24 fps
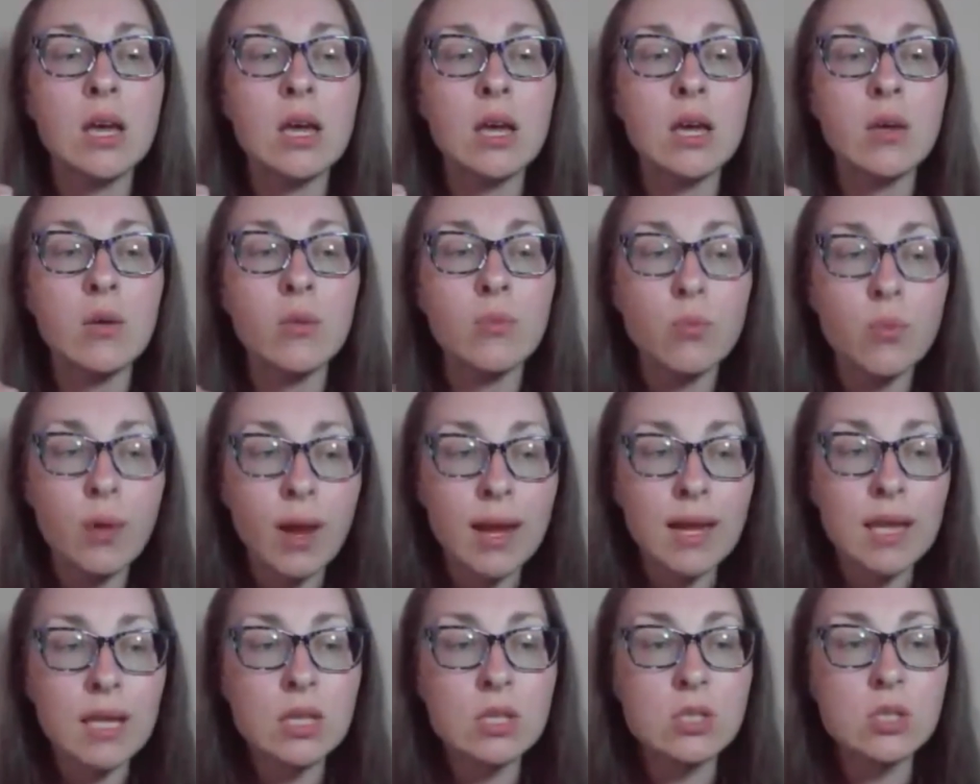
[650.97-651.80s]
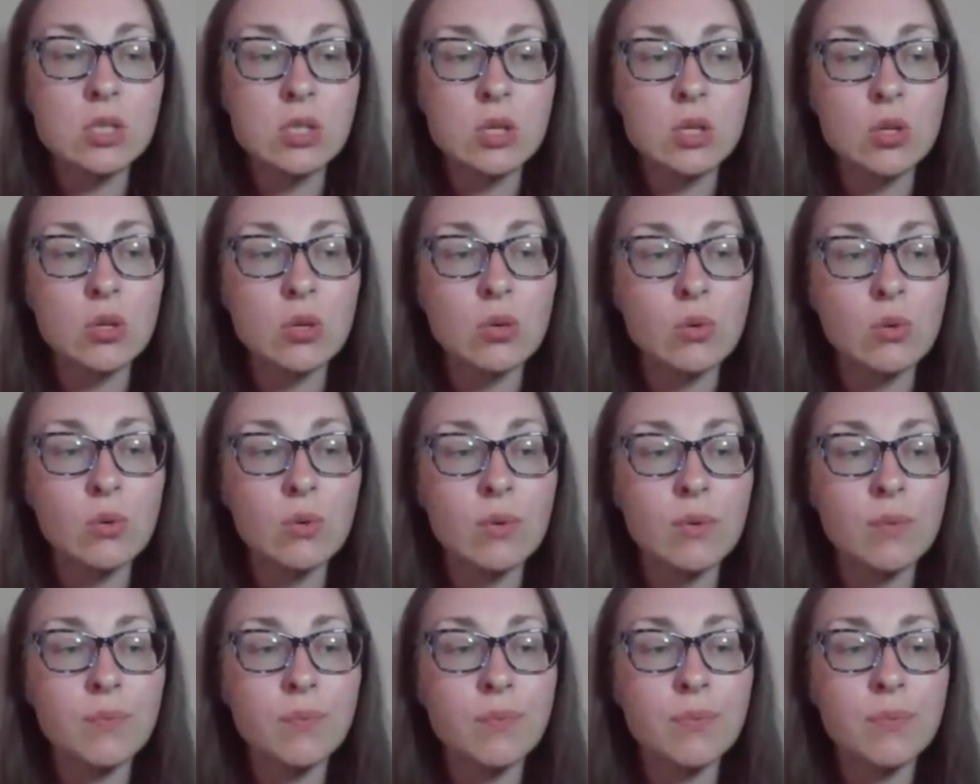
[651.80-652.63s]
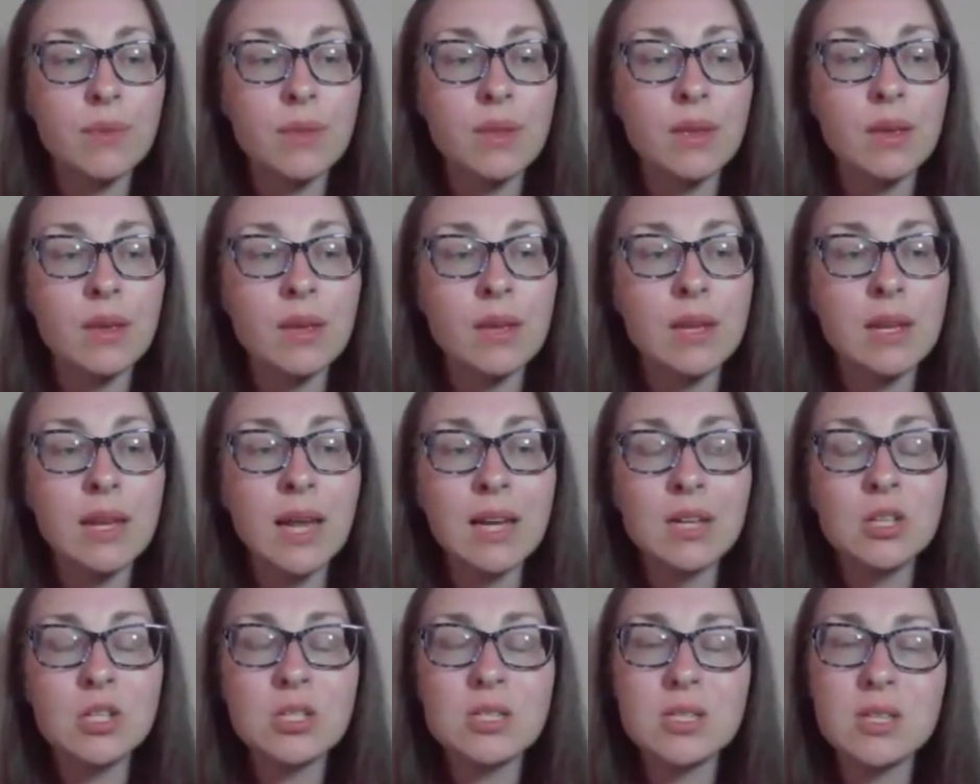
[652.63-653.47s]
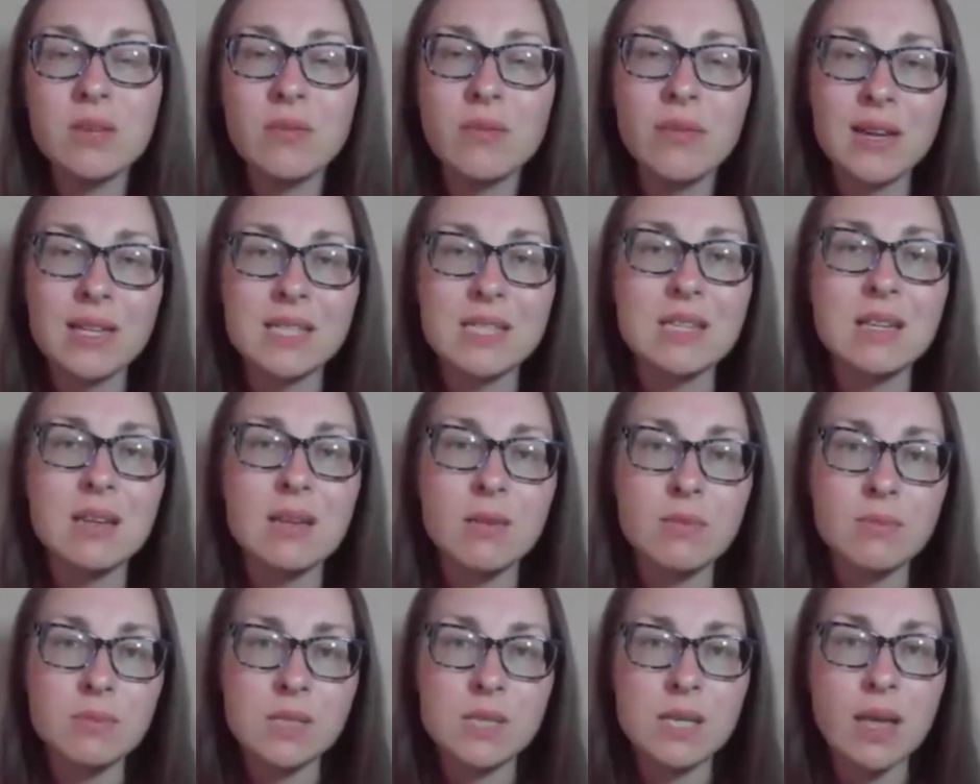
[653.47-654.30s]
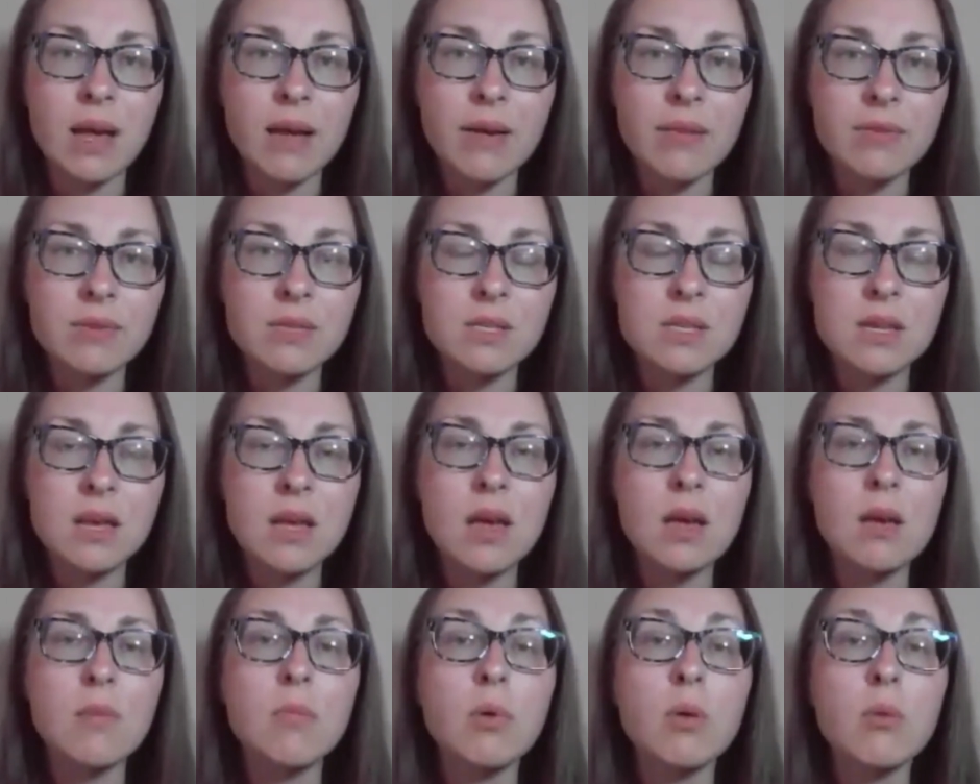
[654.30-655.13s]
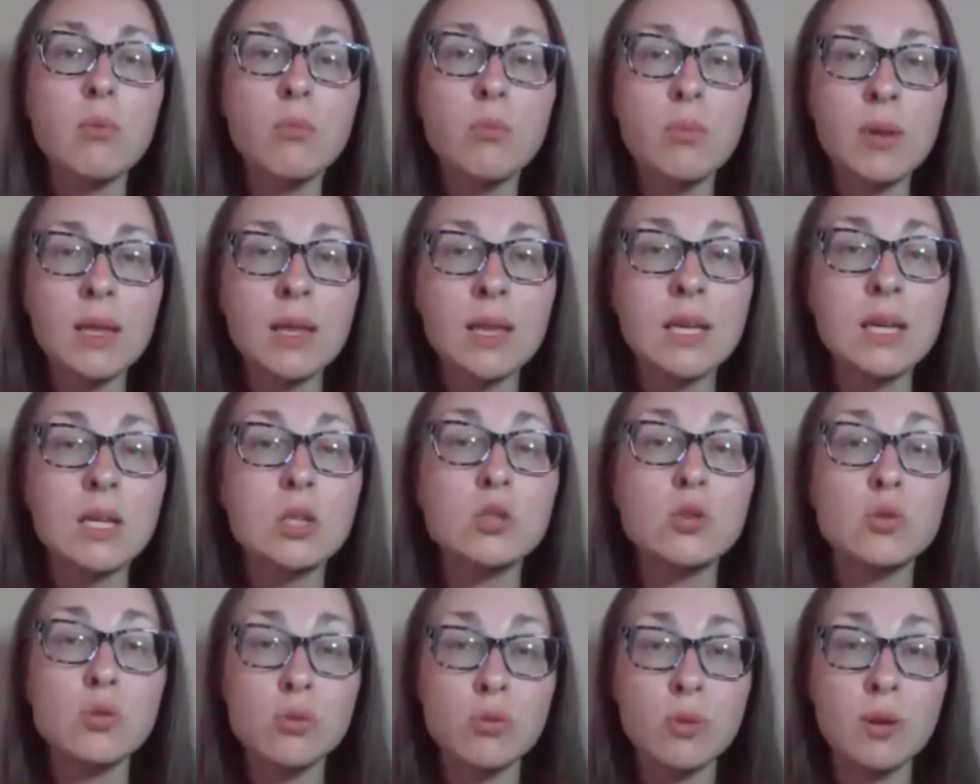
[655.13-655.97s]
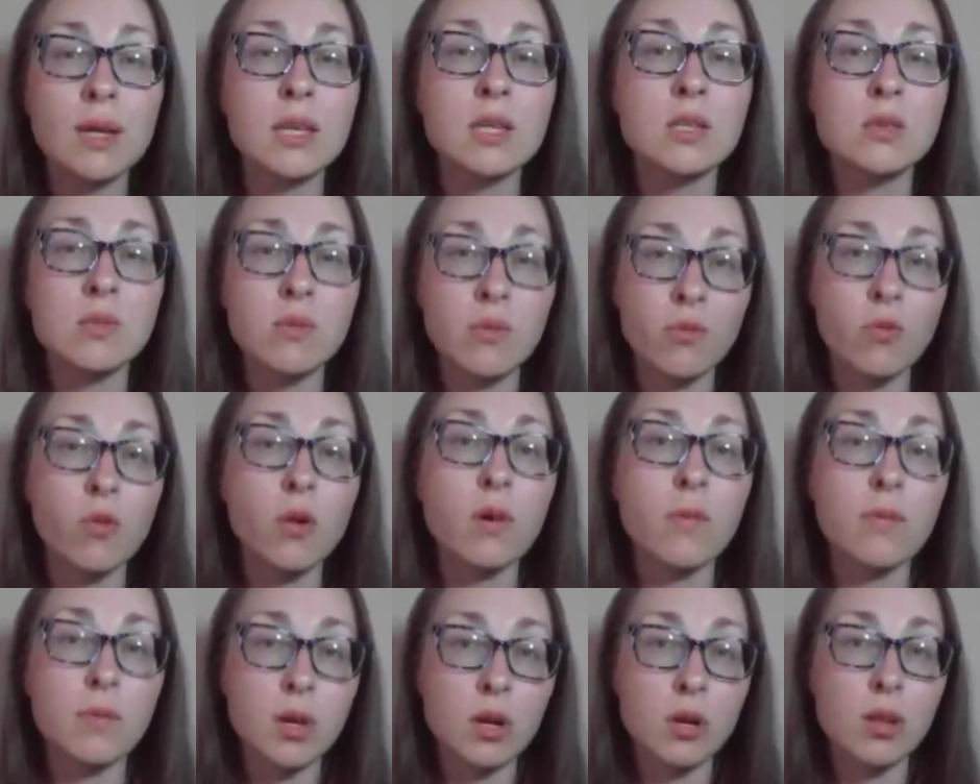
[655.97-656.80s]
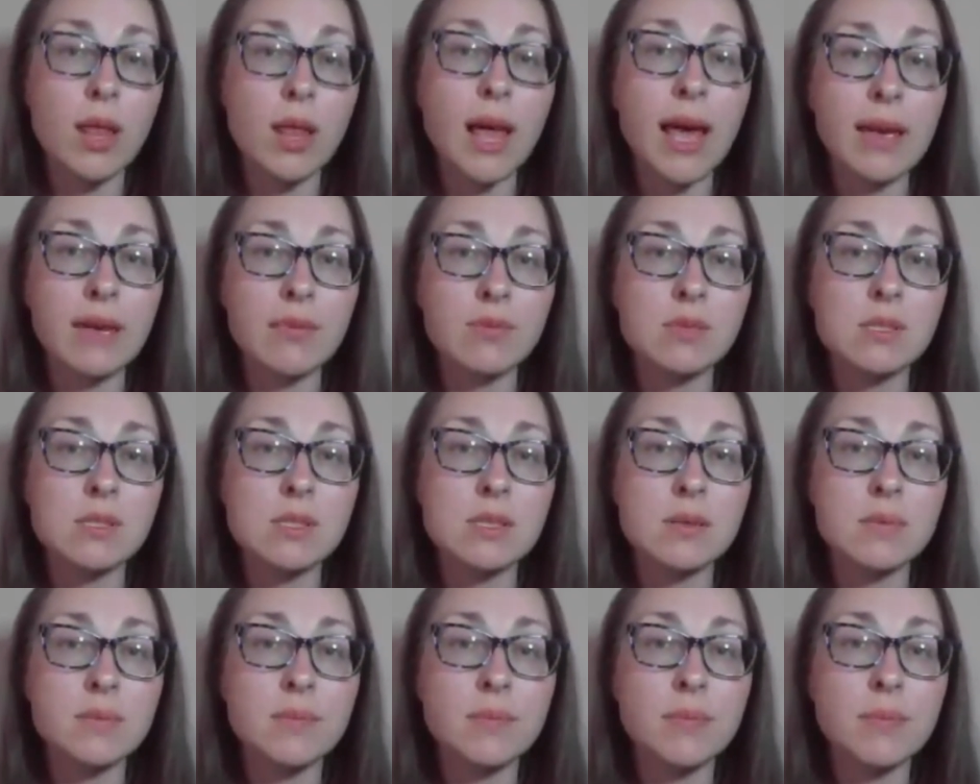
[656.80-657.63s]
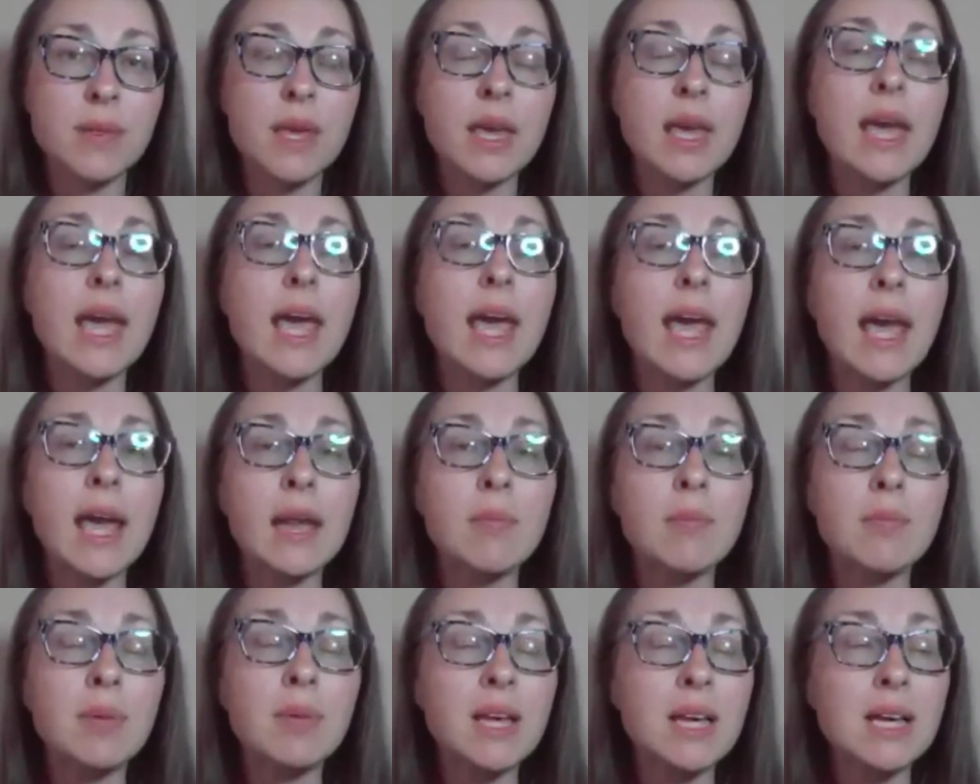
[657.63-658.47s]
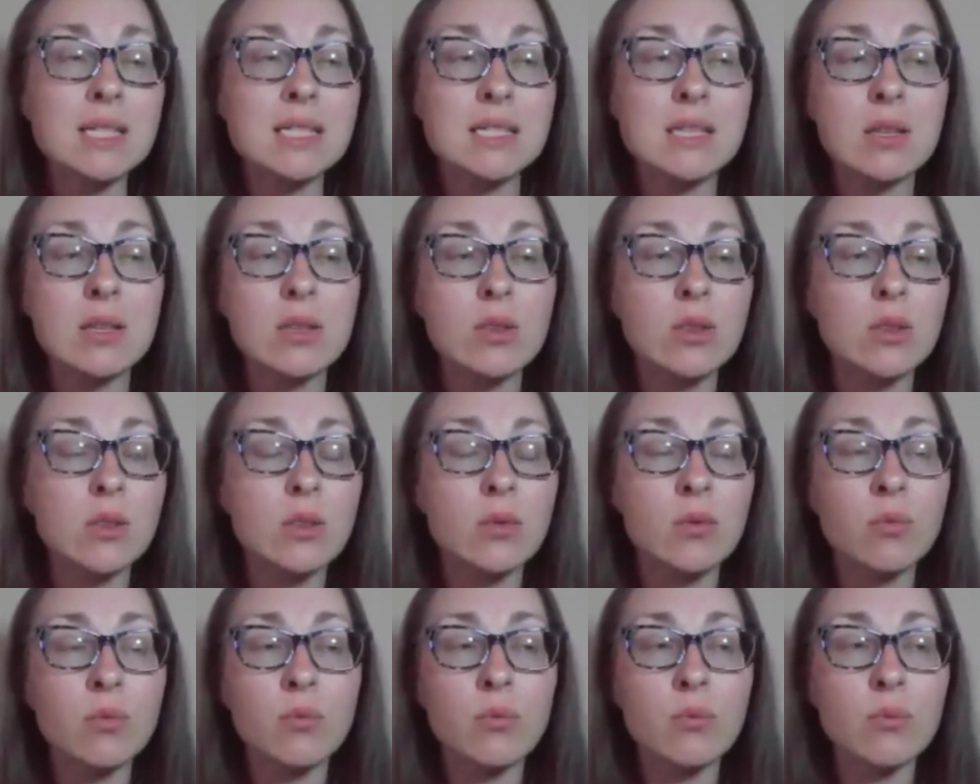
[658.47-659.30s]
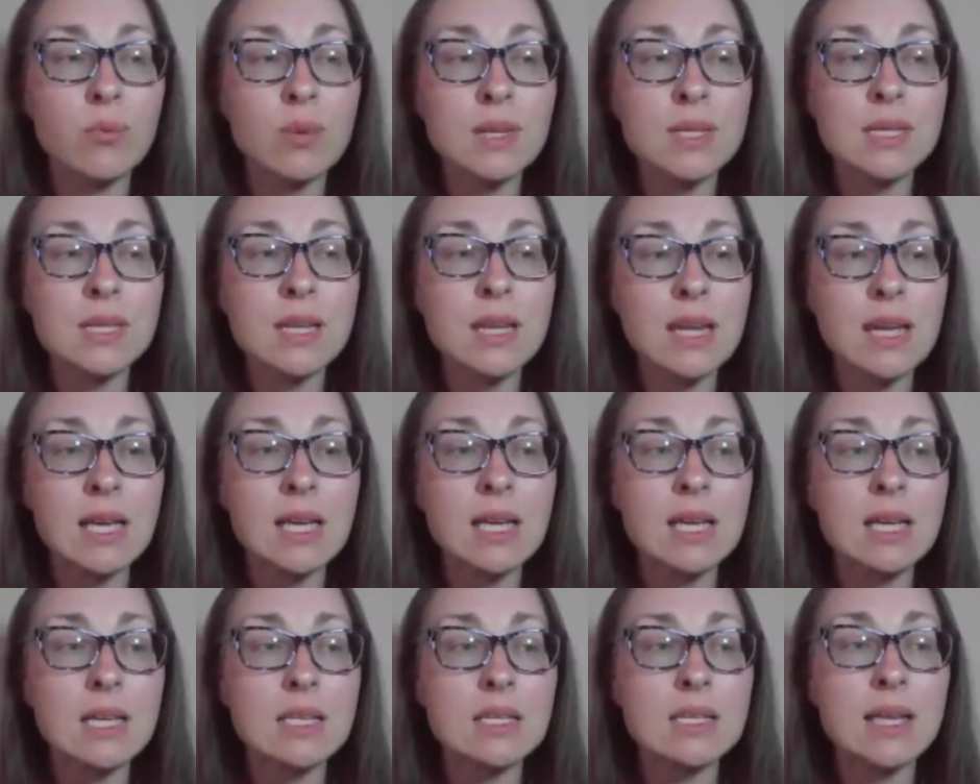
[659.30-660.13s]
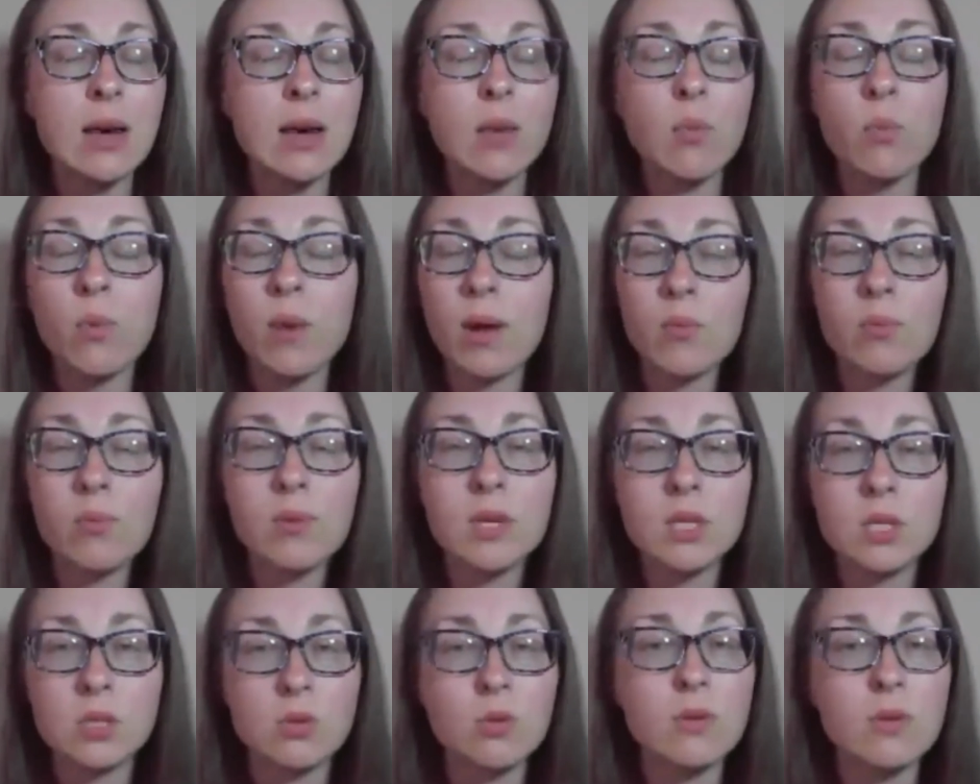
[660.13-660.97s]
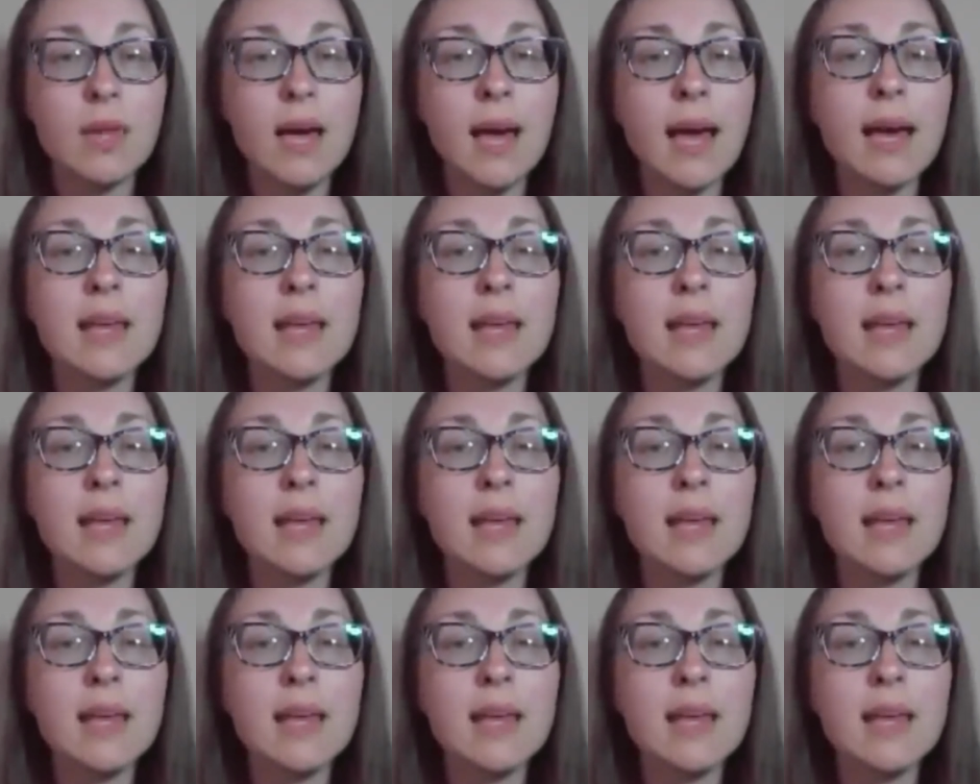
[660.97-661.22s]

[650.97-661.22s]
ready to not just invest in themselves, but really transform their lives. And because the reason is that when we do that,